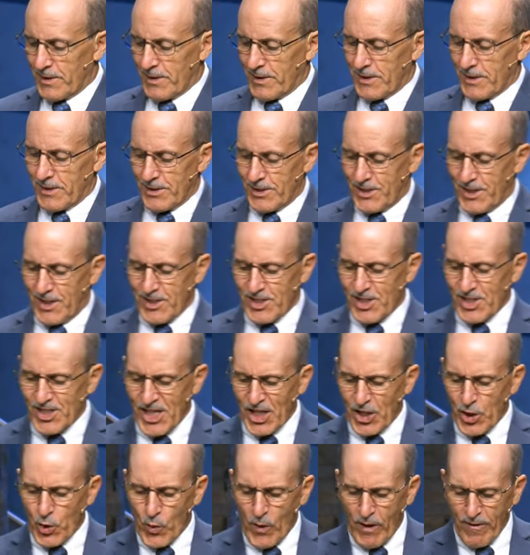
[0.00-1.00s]
Jesus
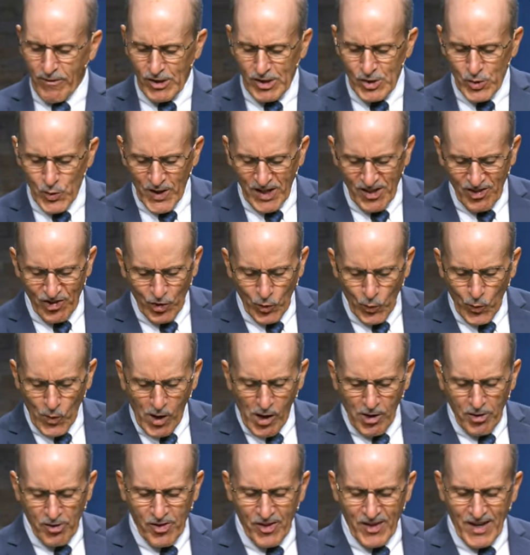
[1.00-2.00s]
said, Whoever drinks the
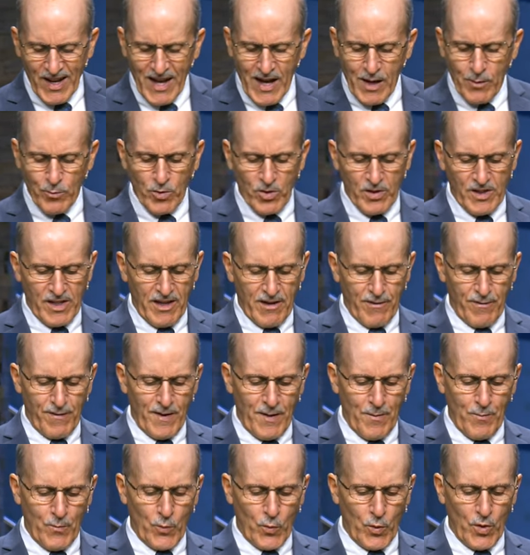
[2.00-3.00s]
water that I will give
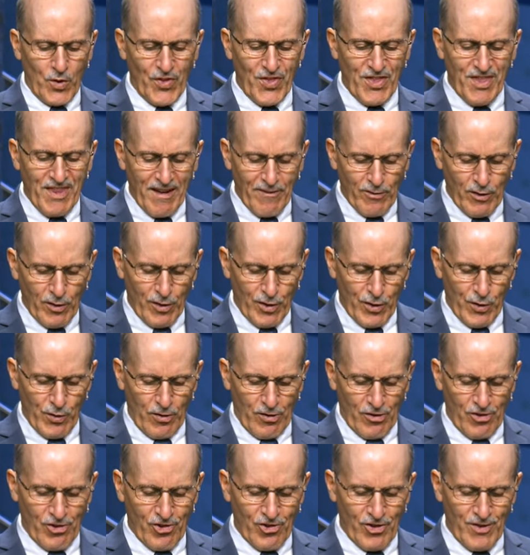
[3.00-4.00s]
him will never
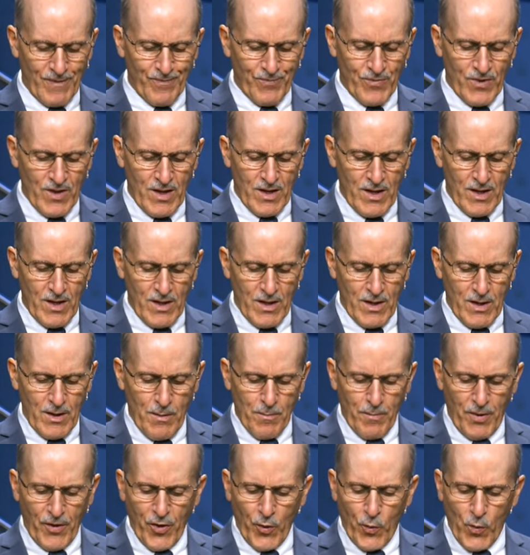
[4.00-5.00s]
thirst,
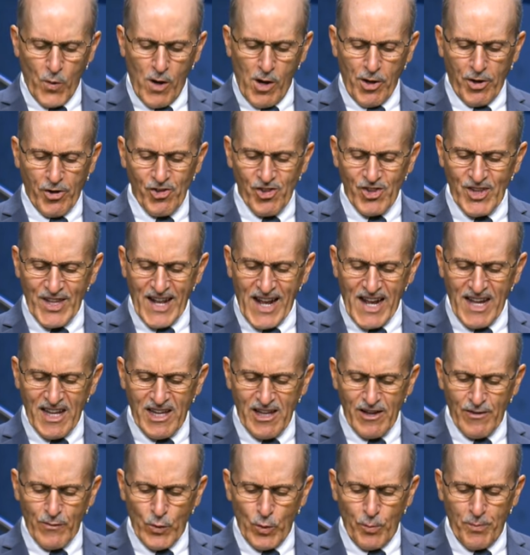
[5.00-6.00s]
but the waters that I
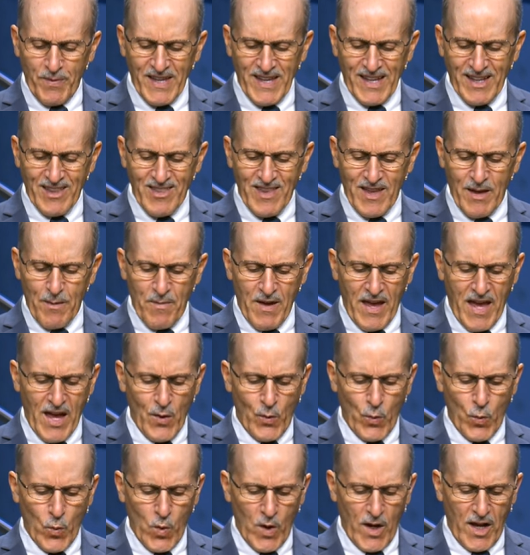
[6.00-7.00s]
give will be in them a
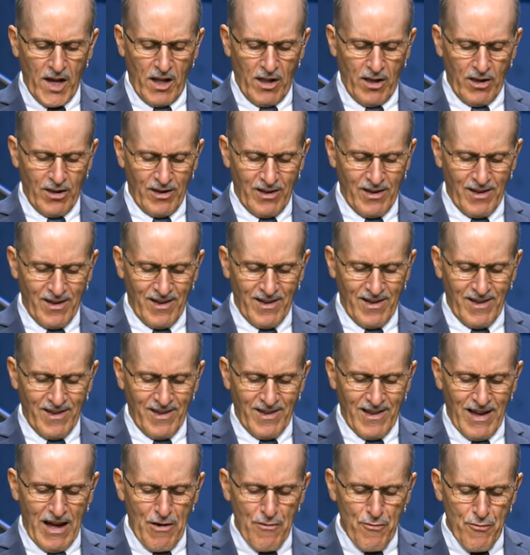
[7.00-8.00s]
well,
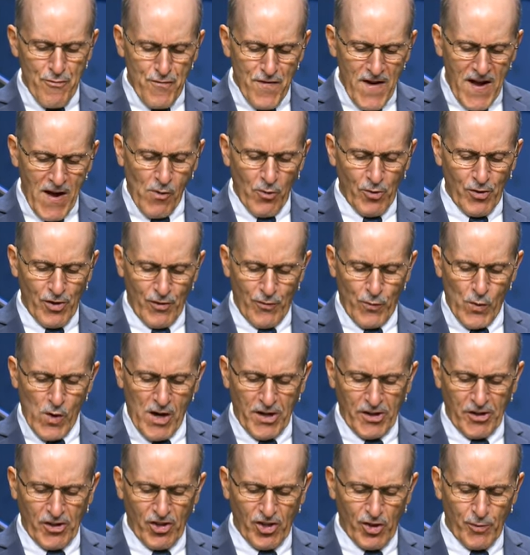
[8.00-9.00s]
a fountain of
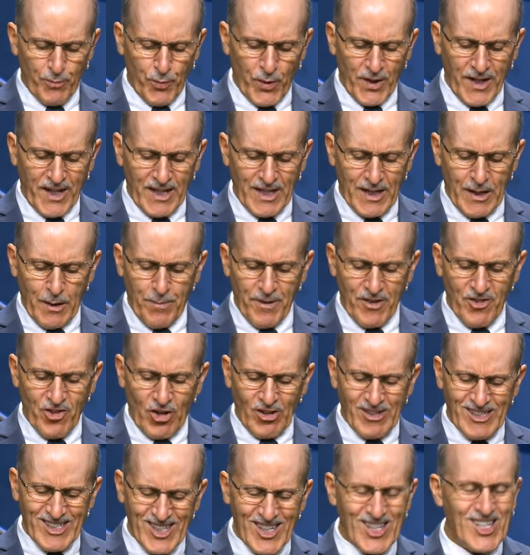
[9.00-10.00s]
water springing up. It's
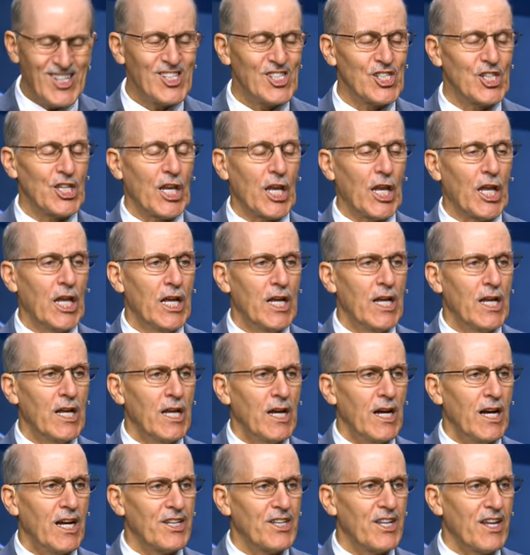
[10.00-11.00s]
artesian
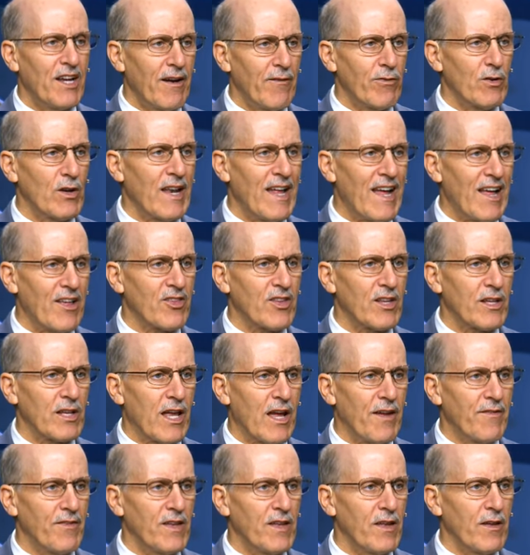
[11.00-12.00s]
unto everlasting
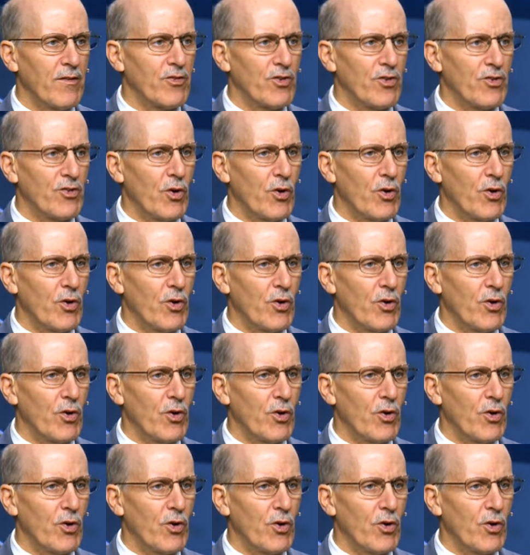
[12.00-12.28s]
life. He gives you the